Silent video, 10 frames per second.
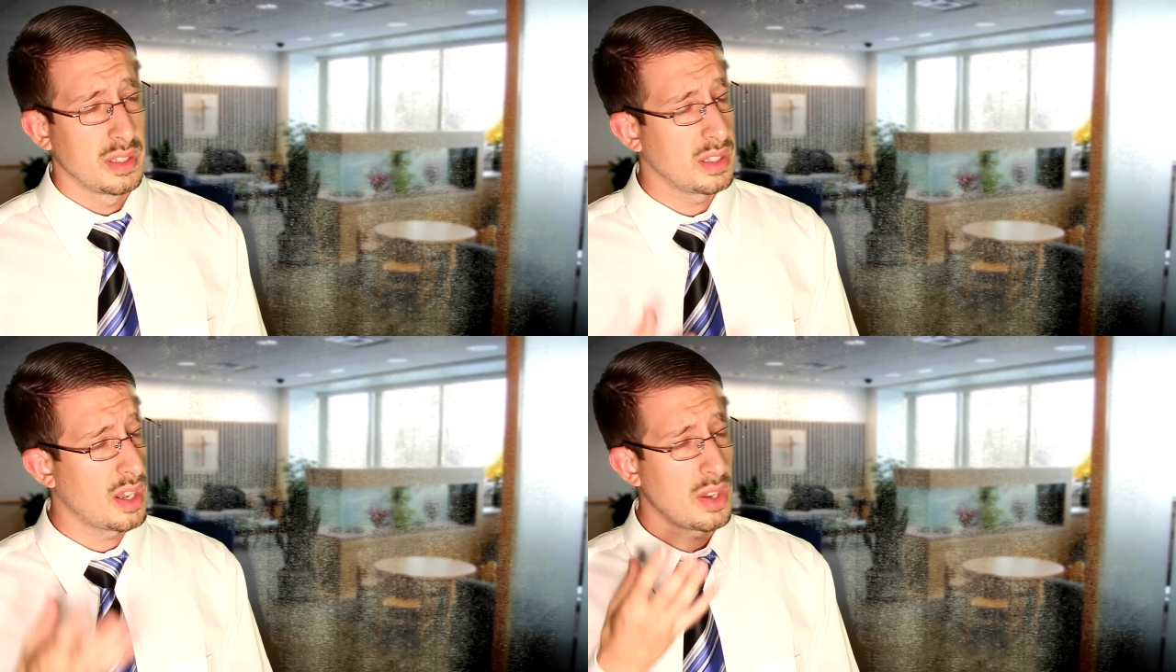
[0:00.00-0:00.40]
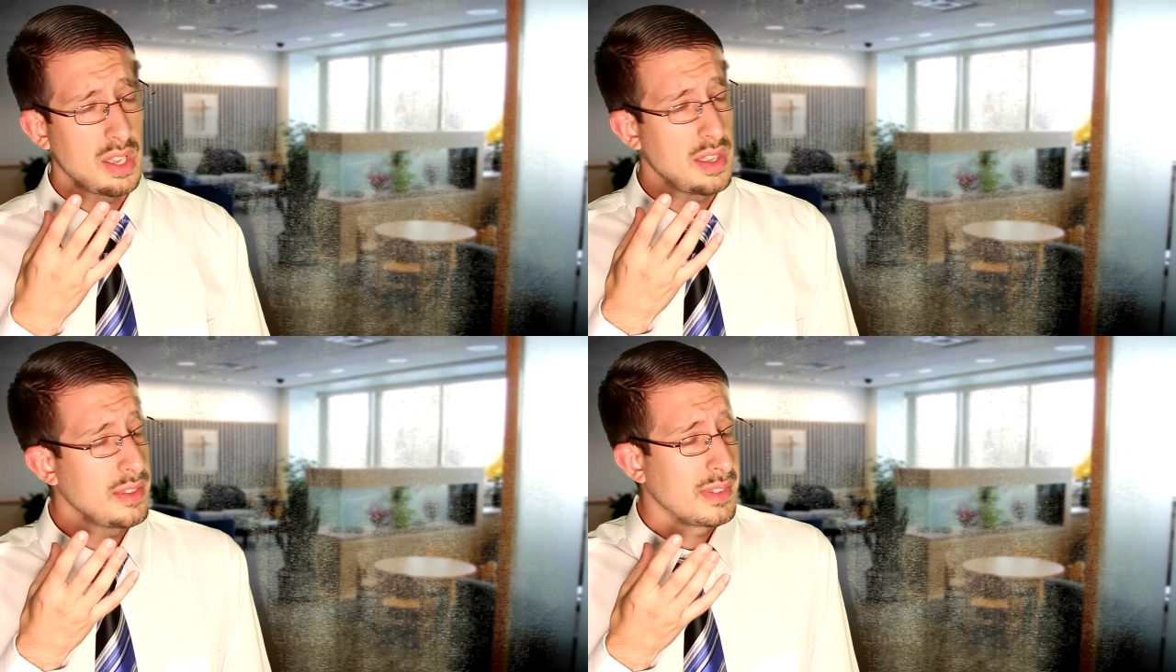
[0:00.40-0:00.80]
you know,
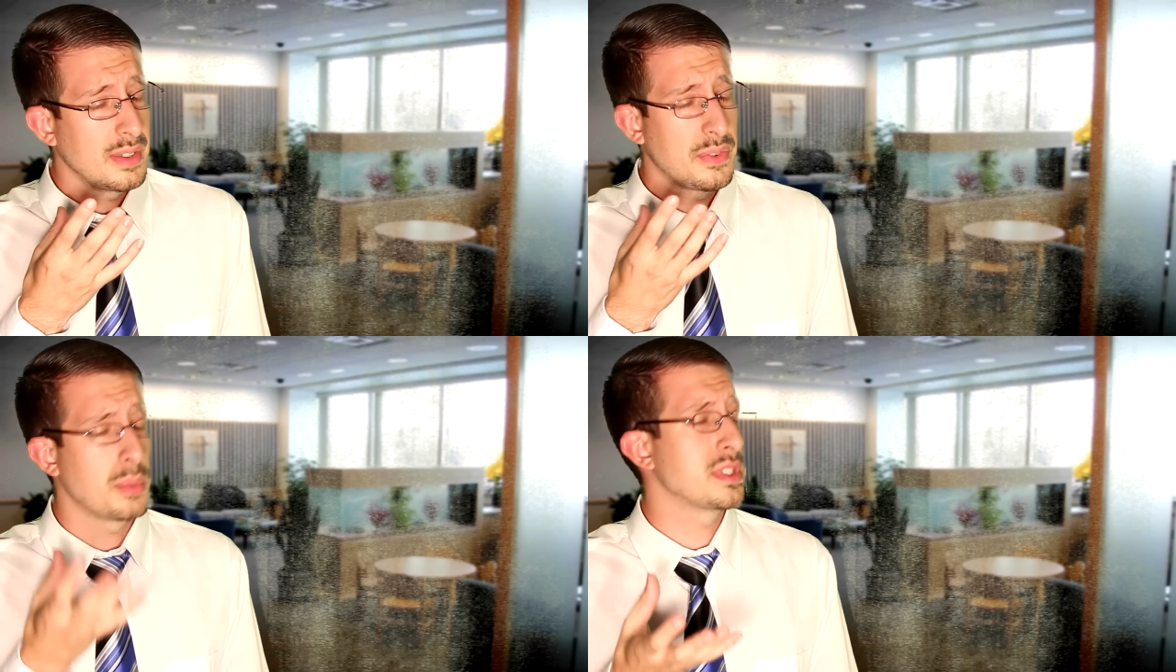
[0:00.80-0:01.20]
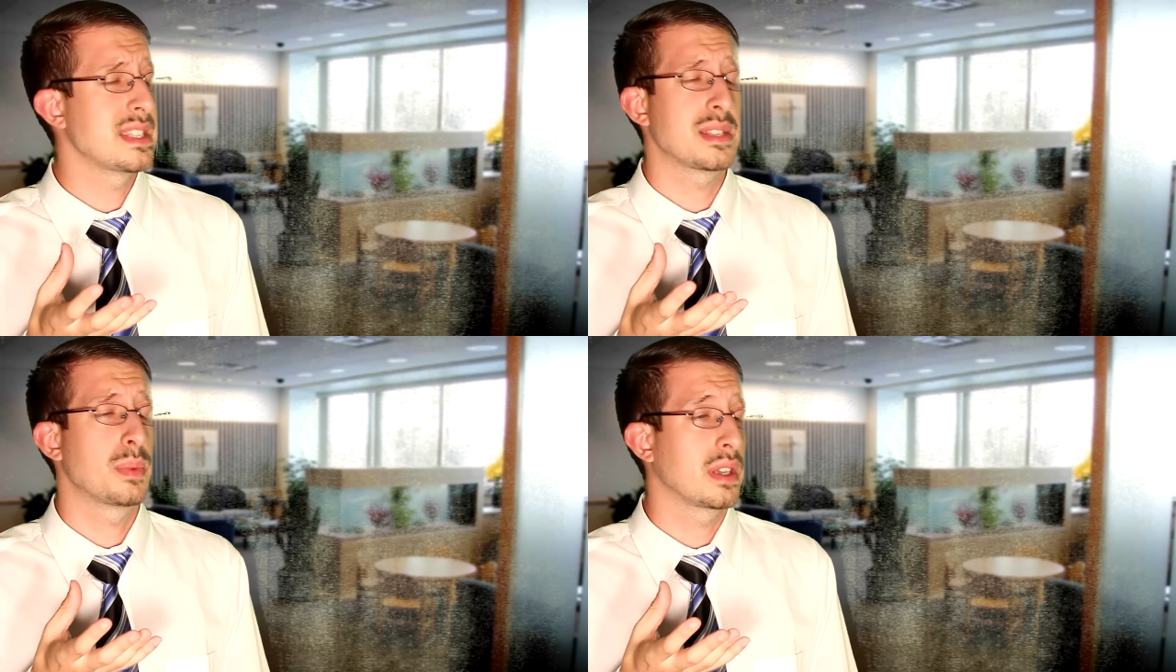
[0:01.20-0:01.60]
if it was
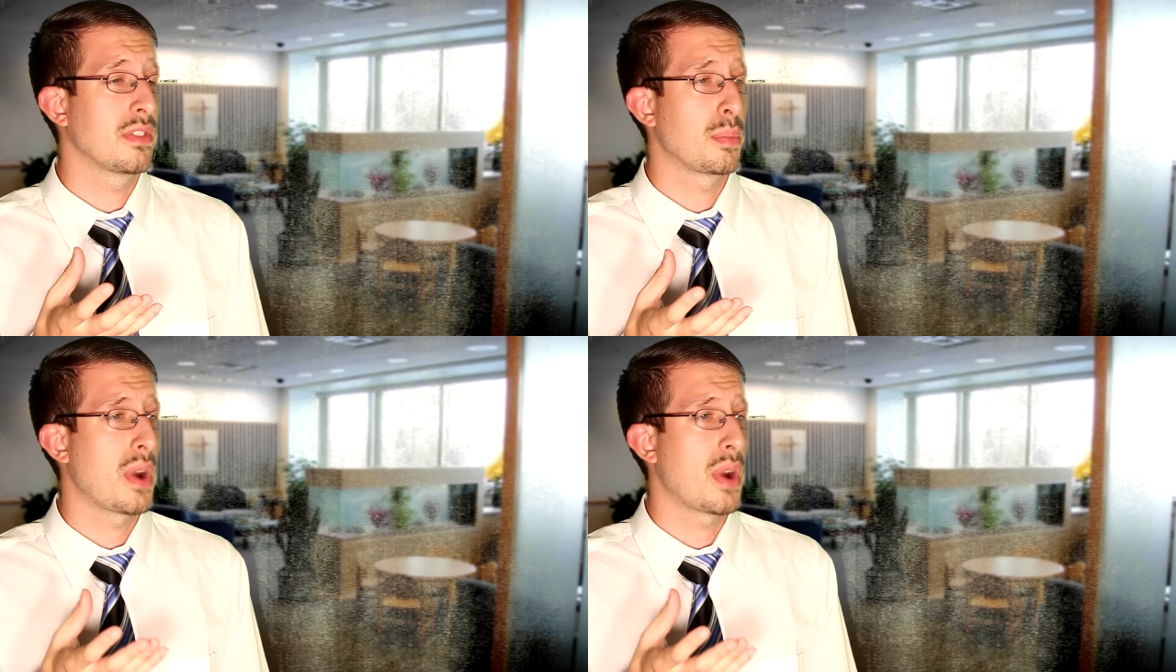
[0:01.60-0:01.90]
this big of a